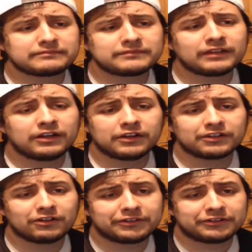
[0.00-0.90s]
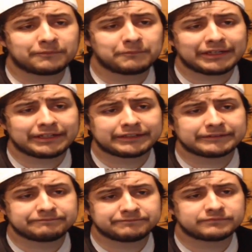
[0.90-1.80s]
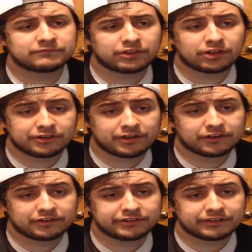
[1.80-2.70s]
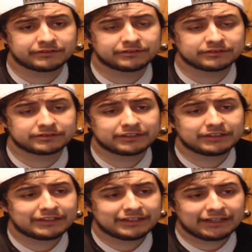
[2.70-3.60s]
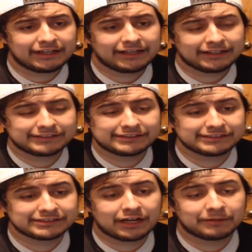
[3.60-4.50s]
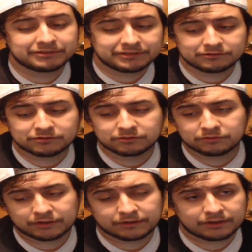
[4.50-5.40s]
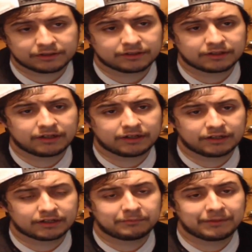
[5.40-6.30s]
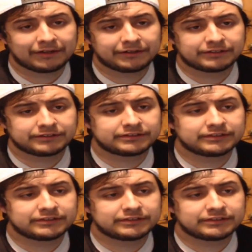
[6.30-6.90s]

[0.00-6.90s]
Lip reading: her going to a meeting with all the other generals, and she's commenting to one of her commanders